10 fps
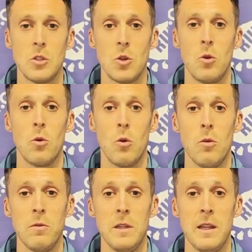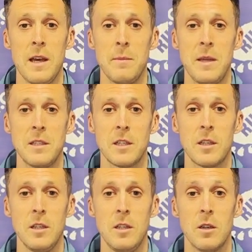So hopefully that makes it
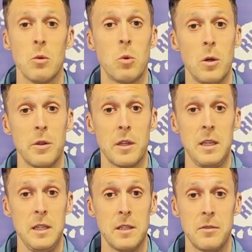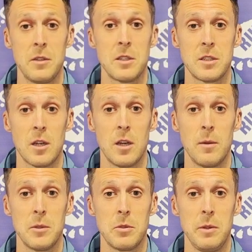clear what the key differences are
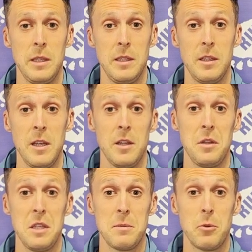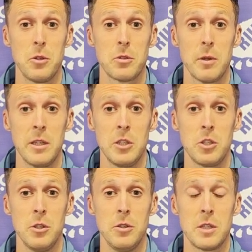between these Brooks running
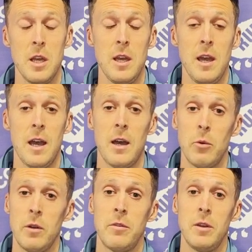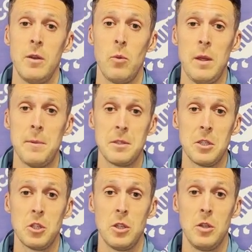shoes. At Run For It, we
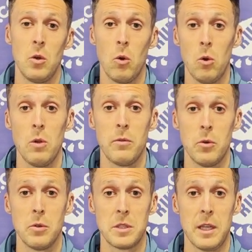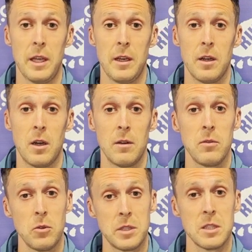position all of those in our
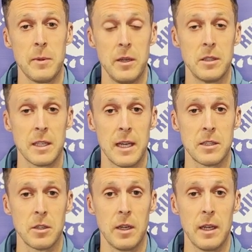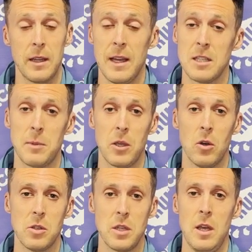float experience category, and that's
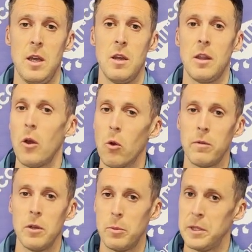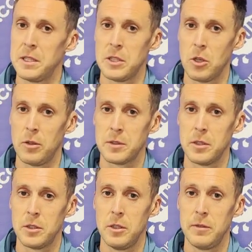because they all feel pretty soft
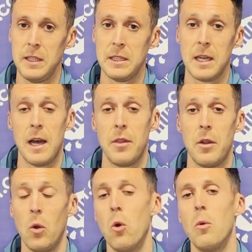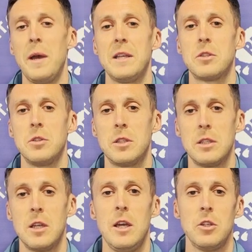under your feet and they're all best
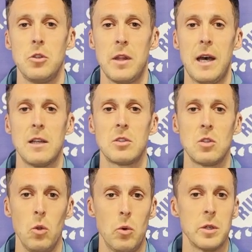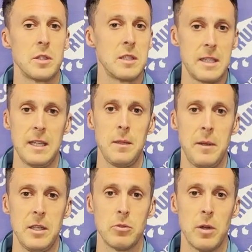suited to that slower to steady
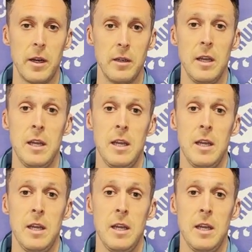pace run.